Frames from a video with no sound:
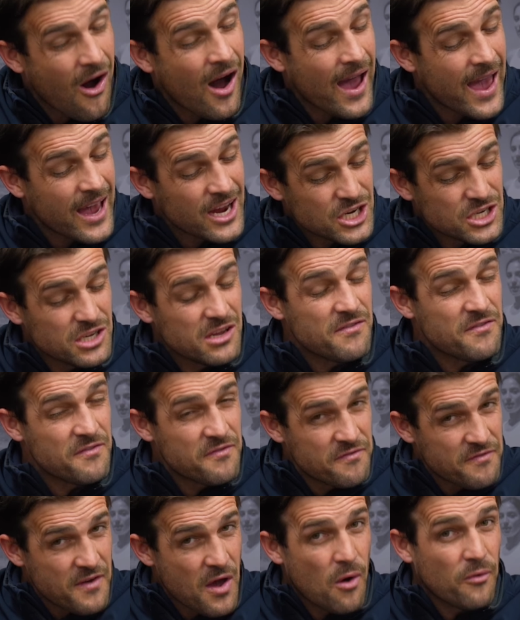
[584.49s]
I actually
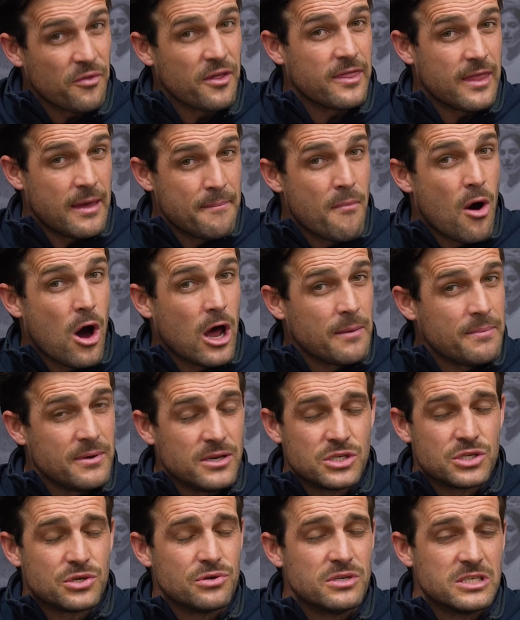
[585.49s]
felt that there might have
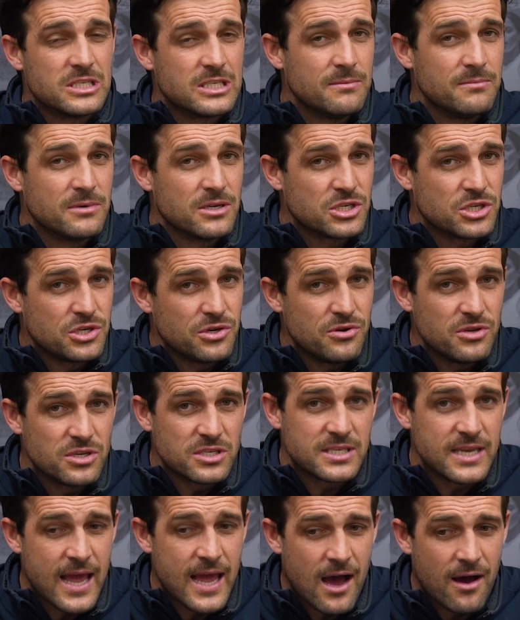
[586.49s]
been two similar
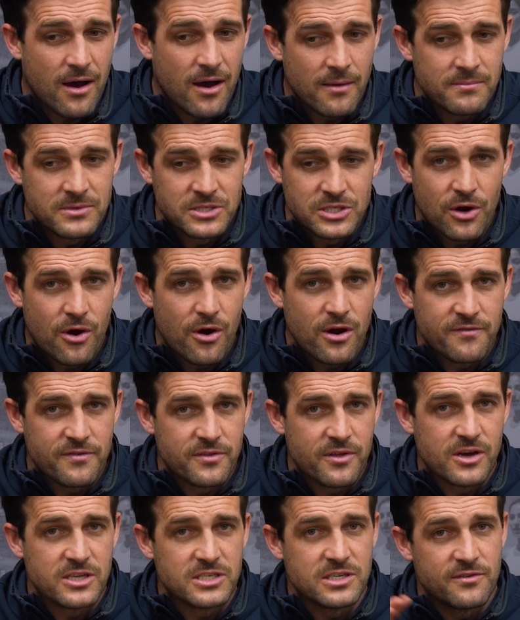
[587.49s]
shoes. Now, I'm sorry for
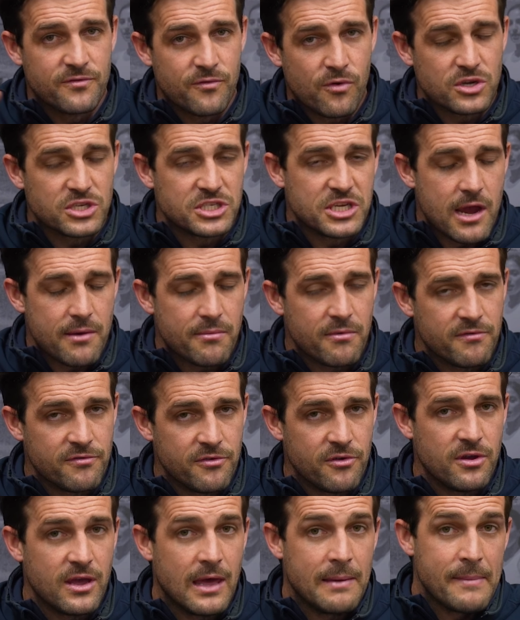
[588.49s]
those that have watched that
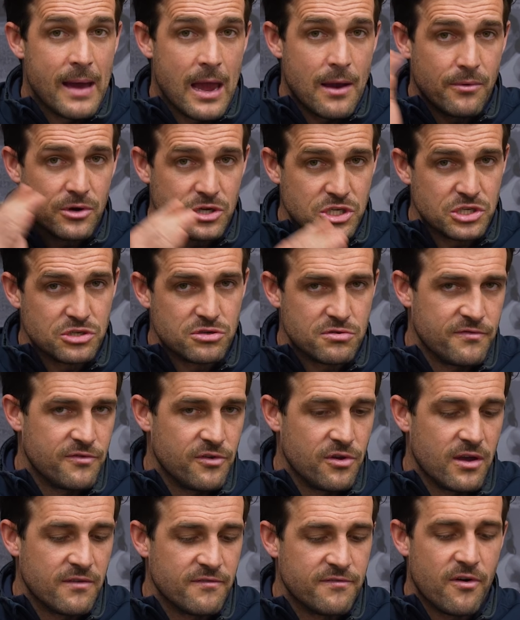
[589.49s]
review and may watch this
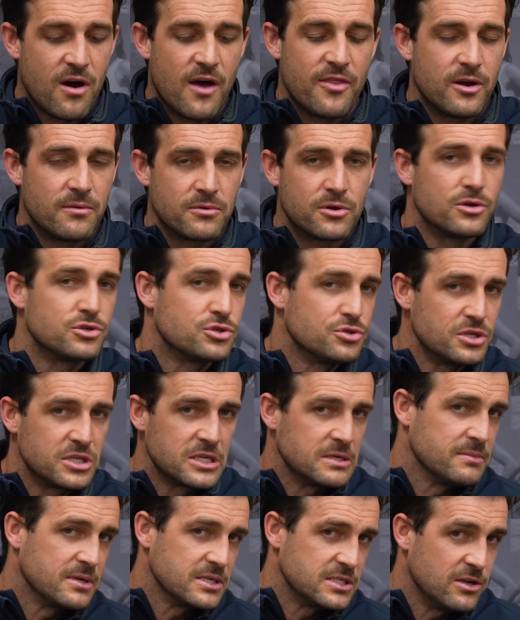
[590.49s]
review and find that I'm
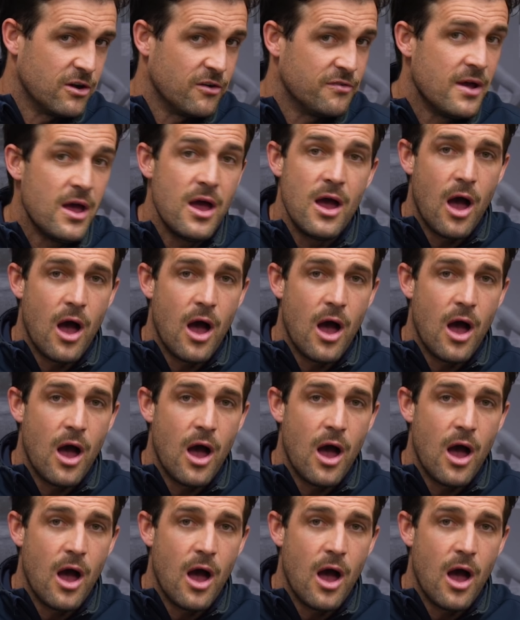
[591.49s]
contradicting myself.